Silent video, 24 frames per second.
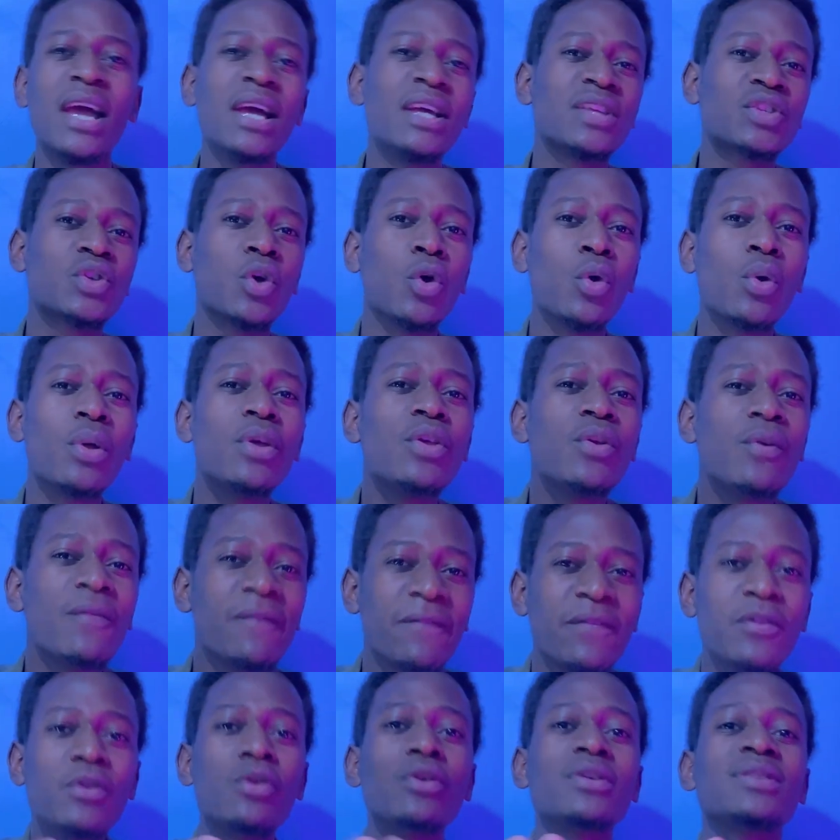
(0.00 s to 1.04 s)
So your
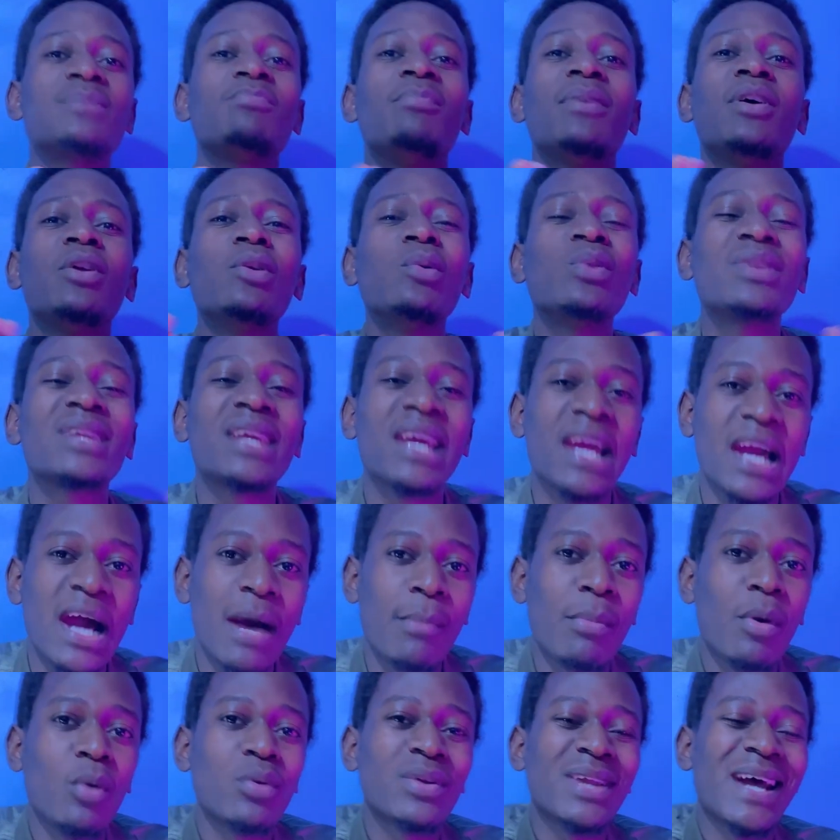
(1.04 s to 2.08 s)
videos may not
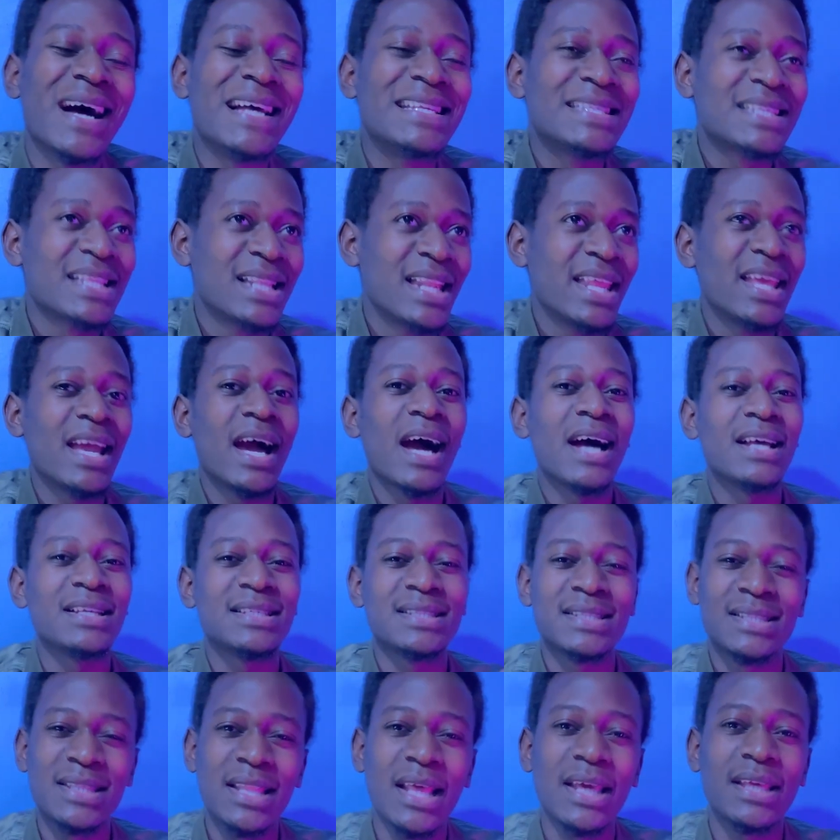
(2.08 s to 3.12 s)
come out as clear,
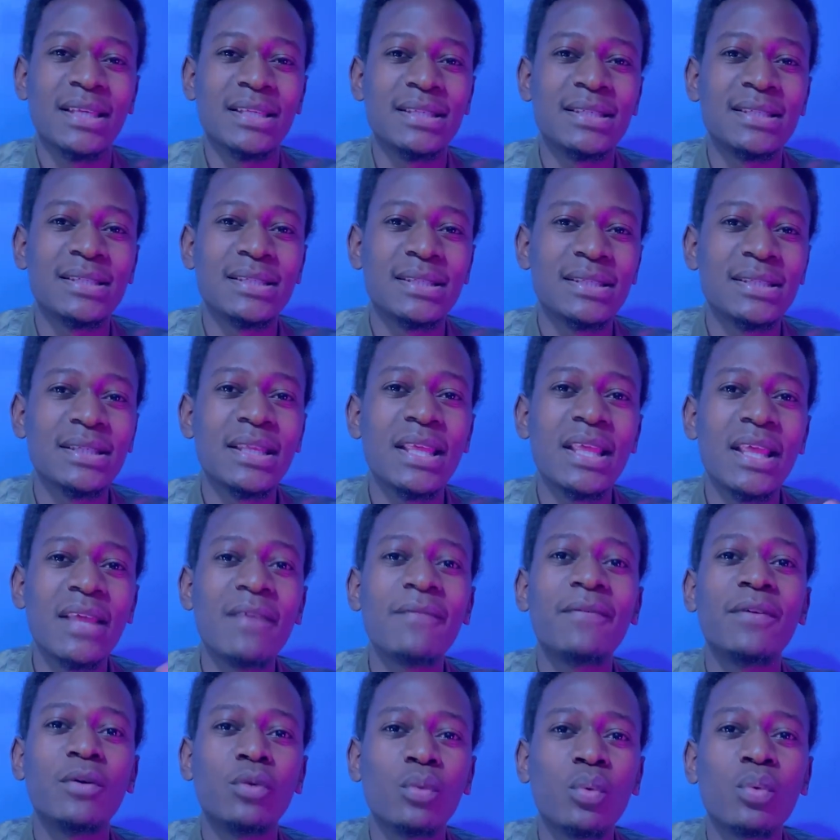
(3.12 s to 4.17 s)
as nice,
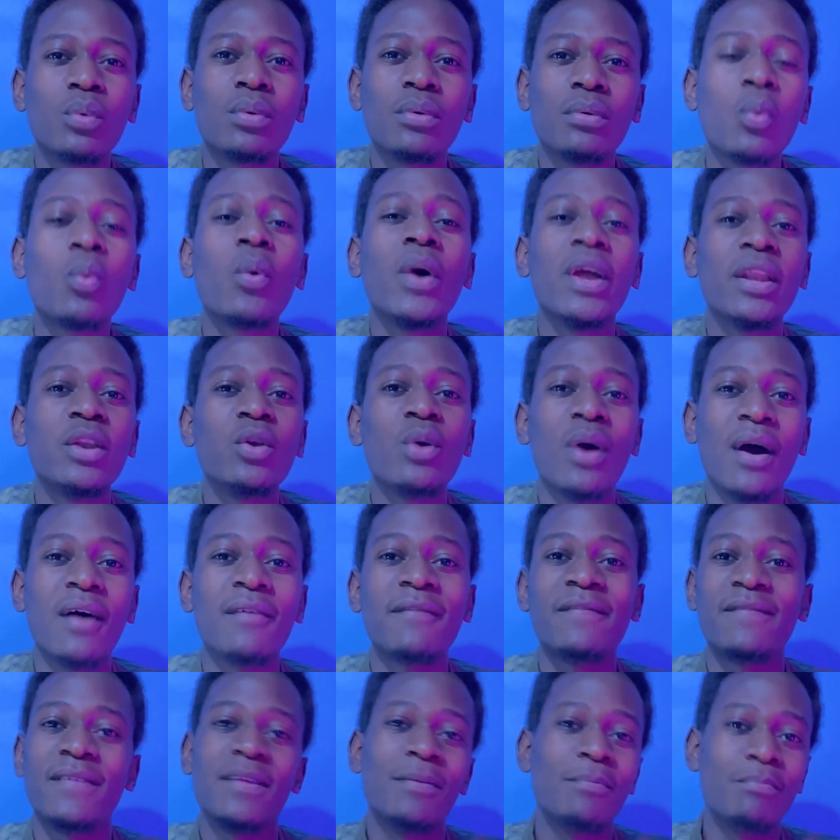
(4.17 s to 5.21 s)
even when you
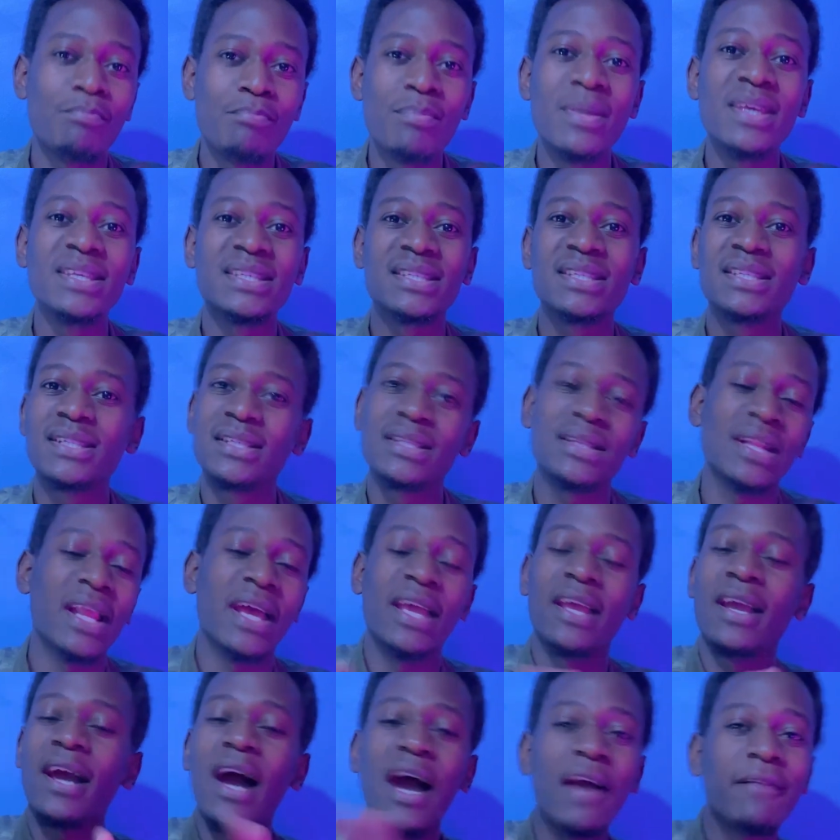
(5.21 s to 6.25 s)
have the best
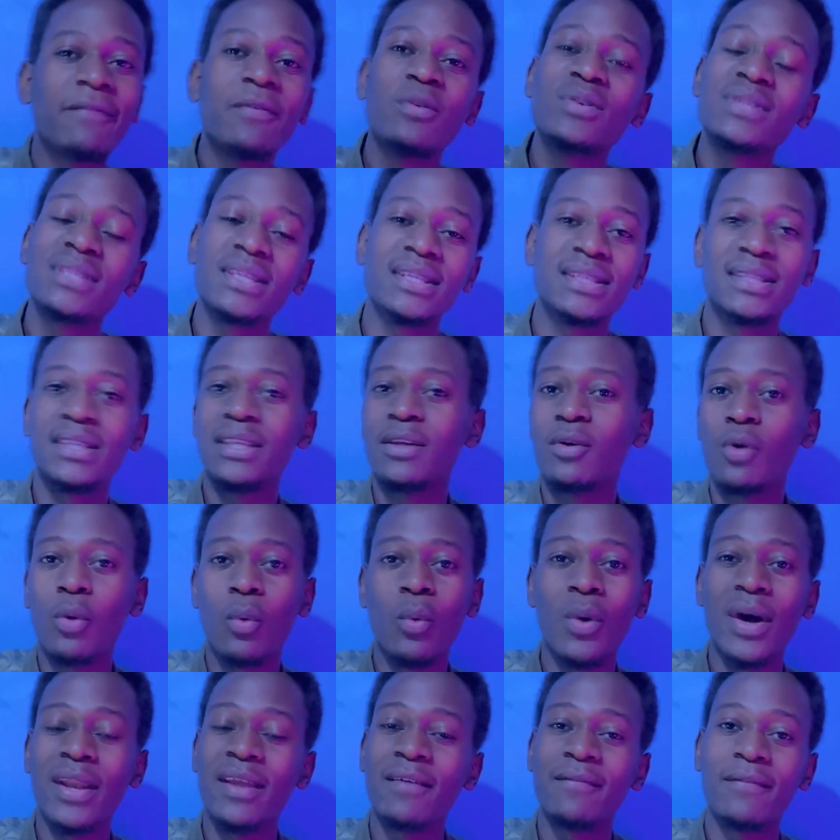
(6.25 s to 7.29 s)
like iPhone 16 or
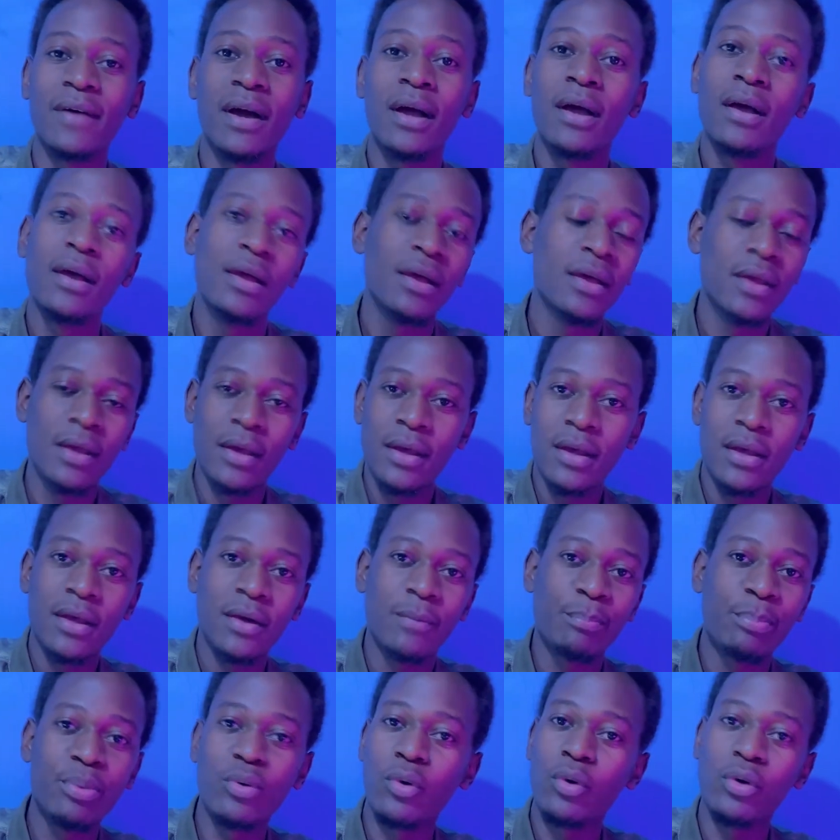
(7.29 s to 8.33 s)
whatever
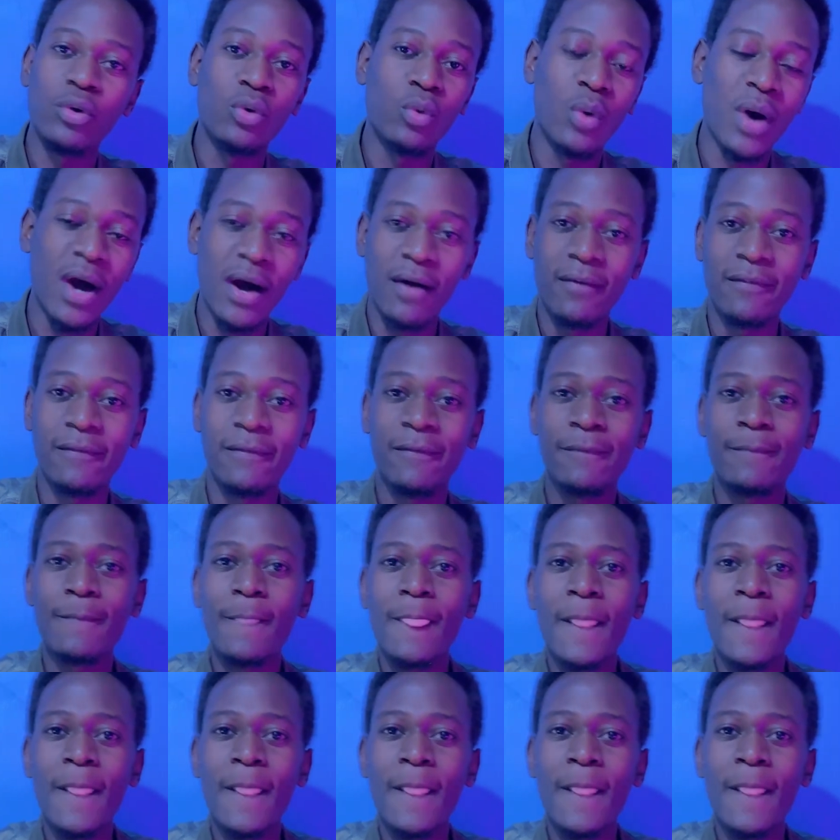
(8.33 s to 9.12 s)
Pro you have.